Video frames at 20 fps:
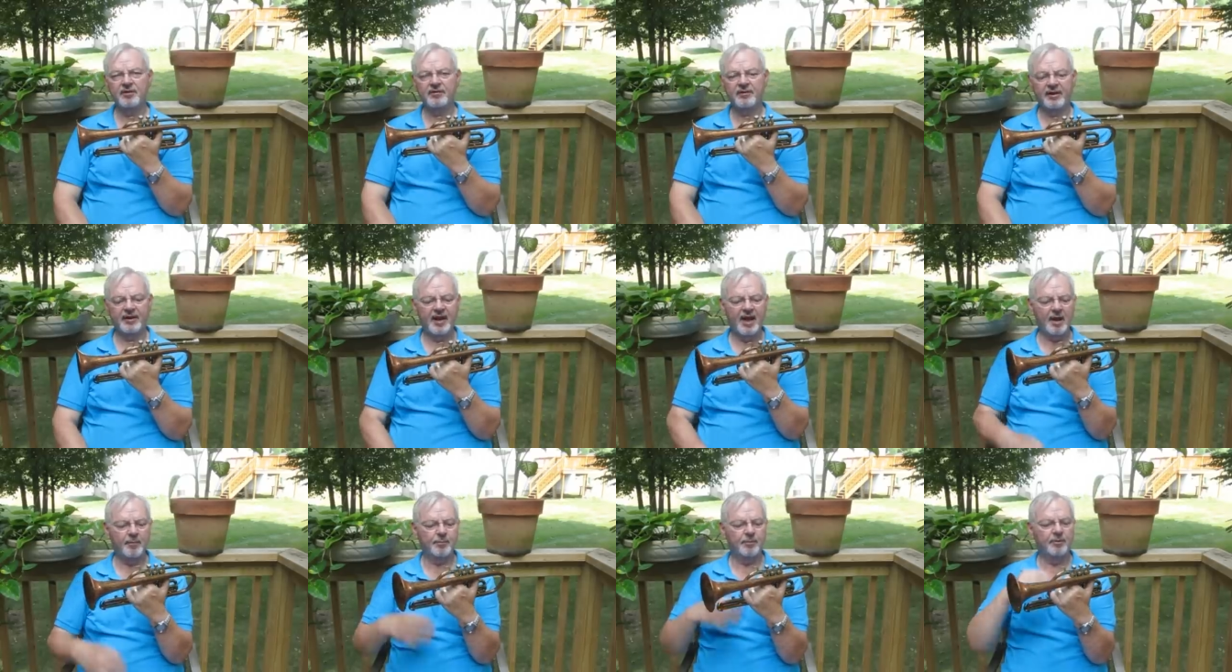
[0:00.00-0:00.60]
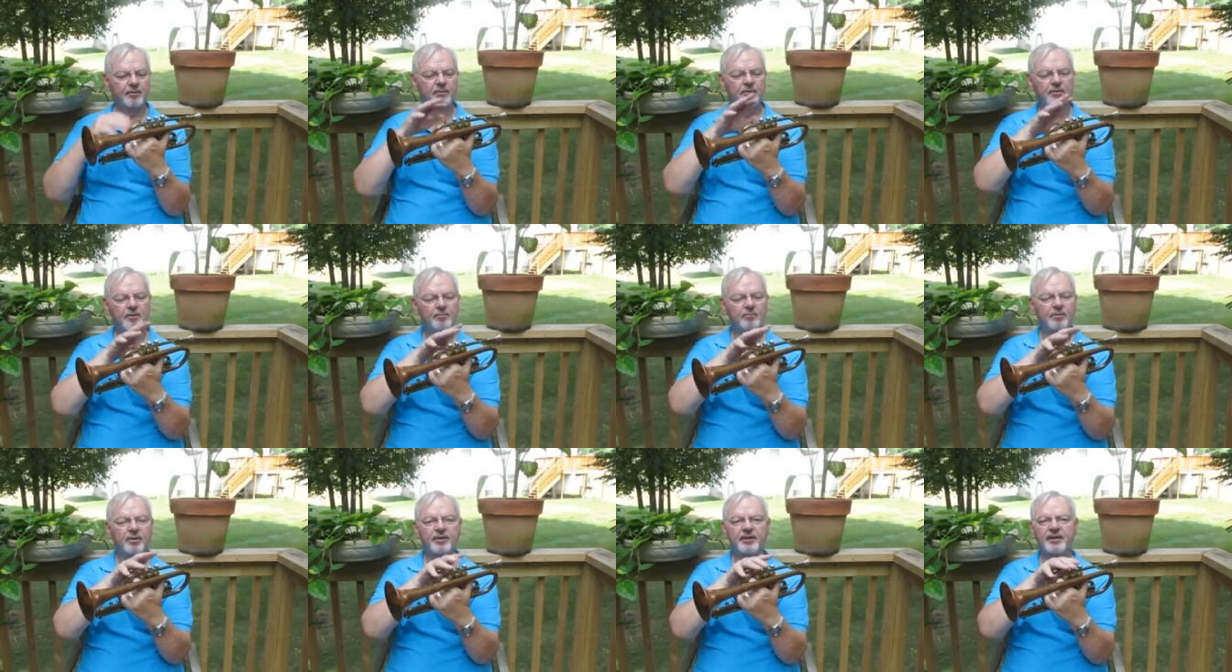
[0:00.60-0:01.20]
that happen,
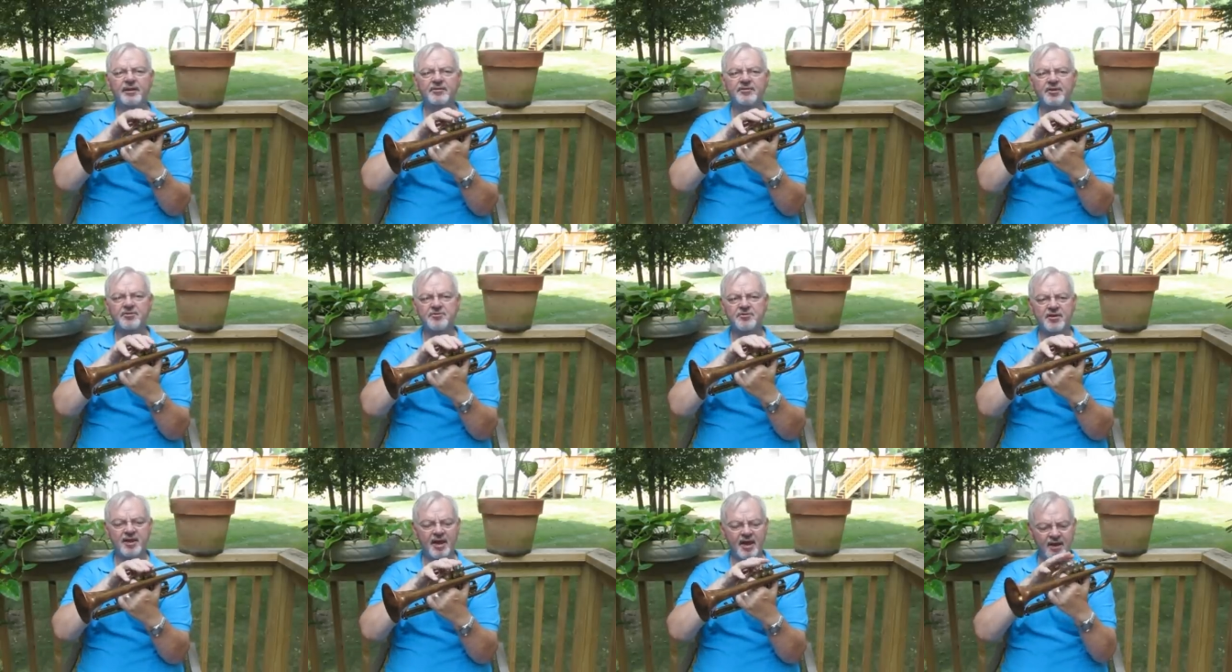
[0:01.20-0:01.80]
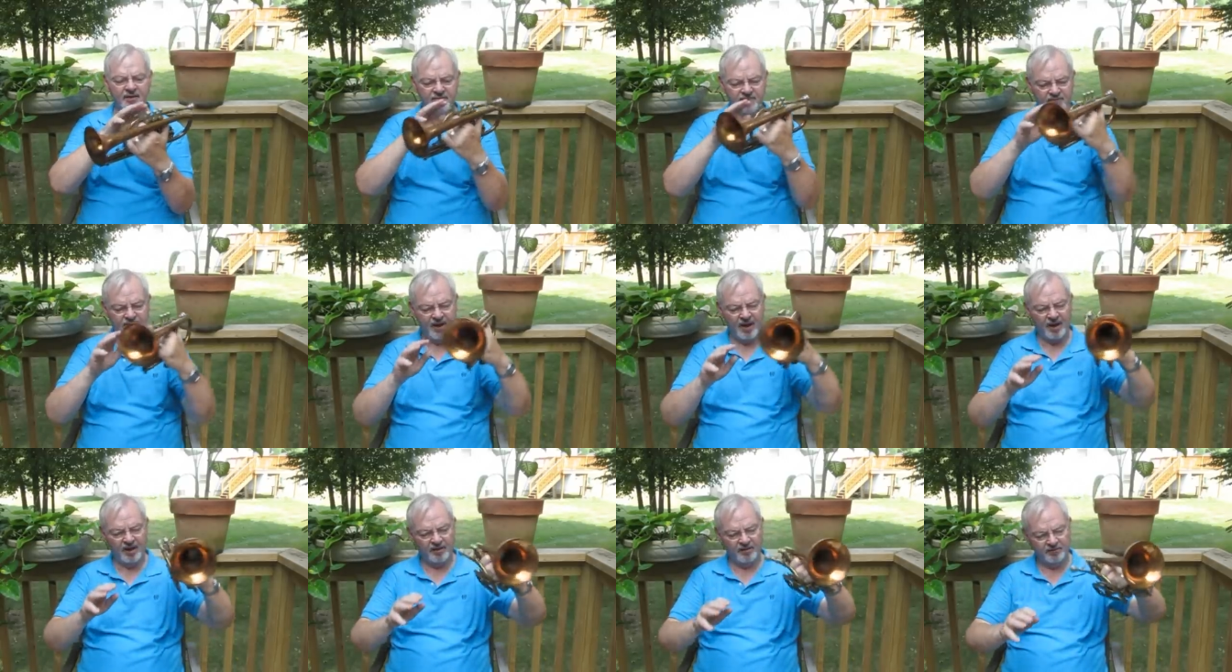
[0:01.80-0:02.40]
but it doesn't have
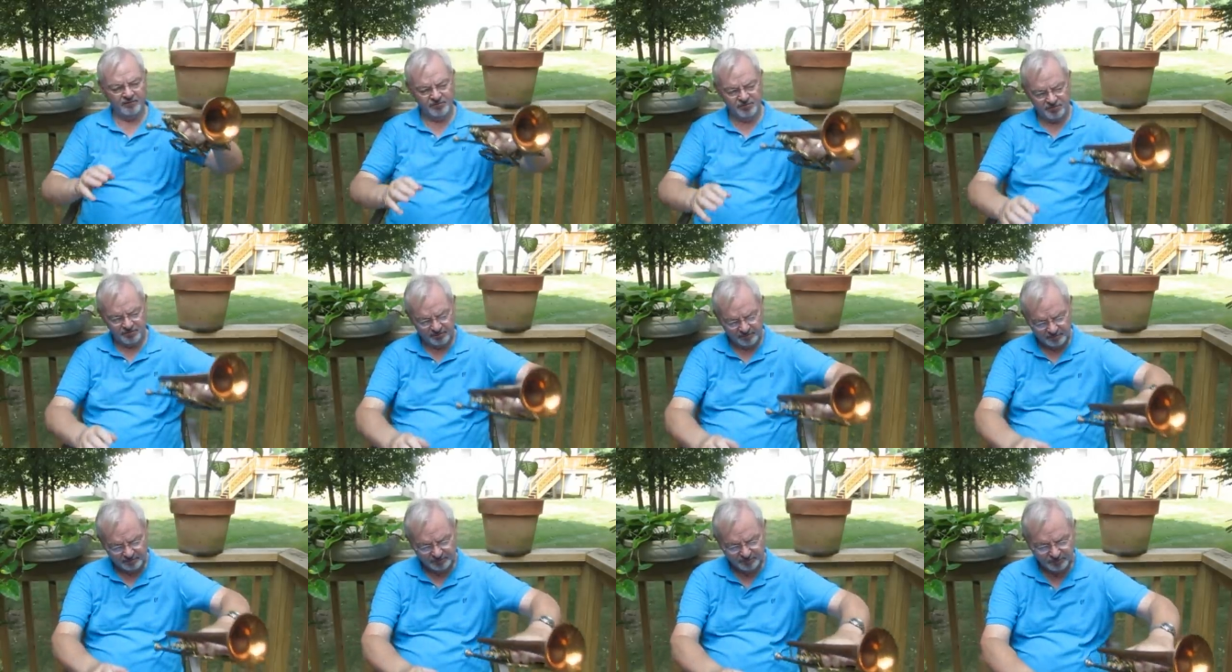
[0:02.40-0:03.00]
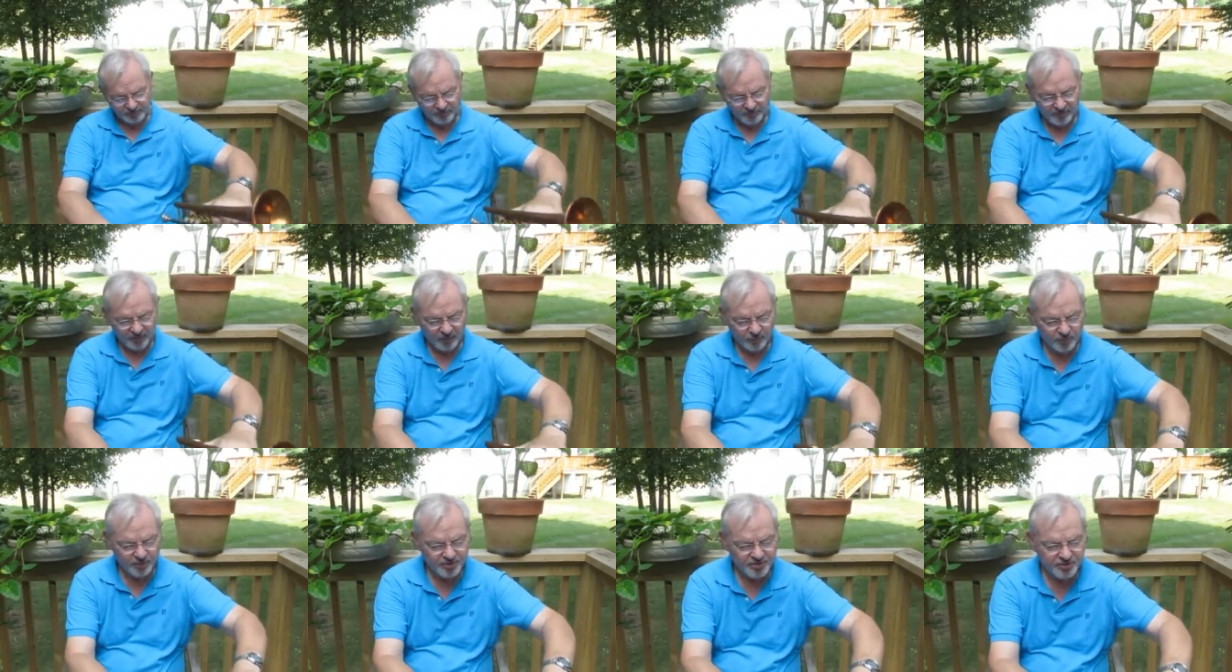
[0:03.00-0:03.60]
valves.
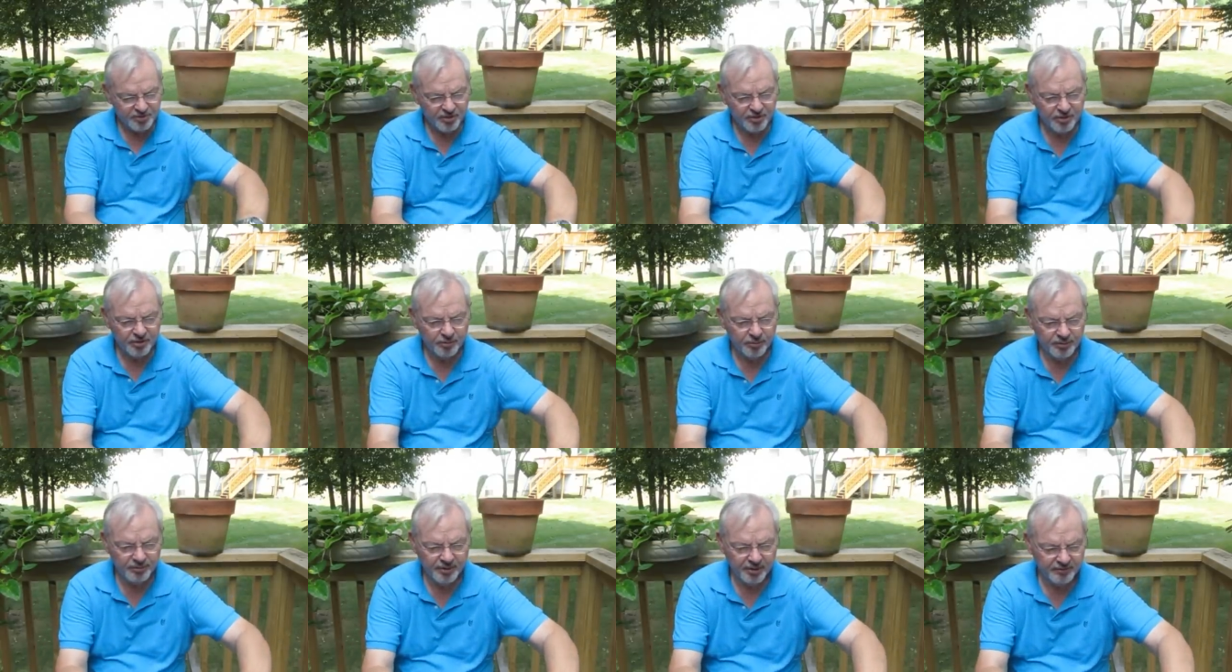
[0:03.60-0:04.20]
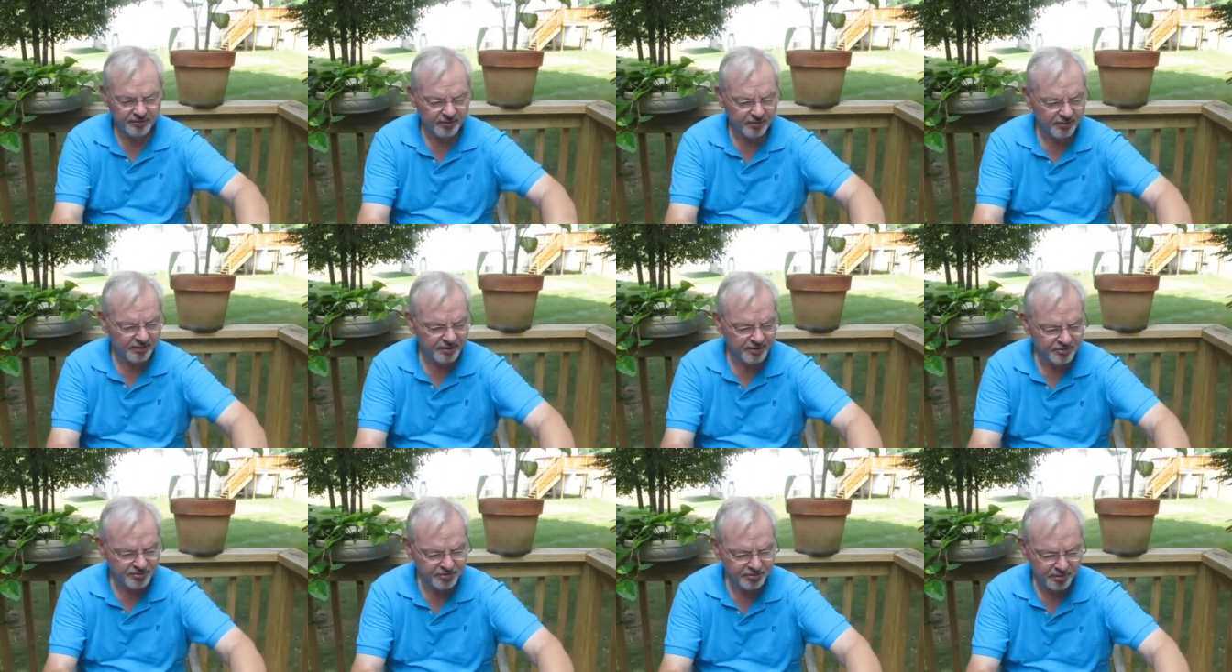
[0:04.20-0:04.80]
I'm going to show you another
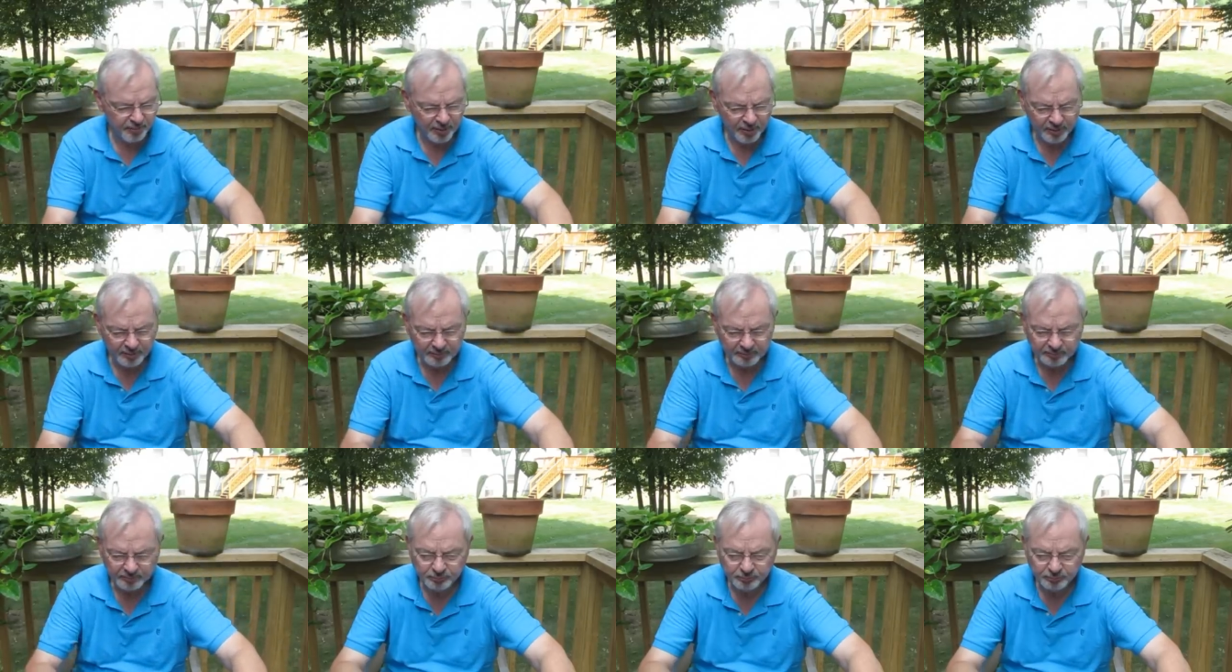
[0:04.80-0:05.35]
instrument.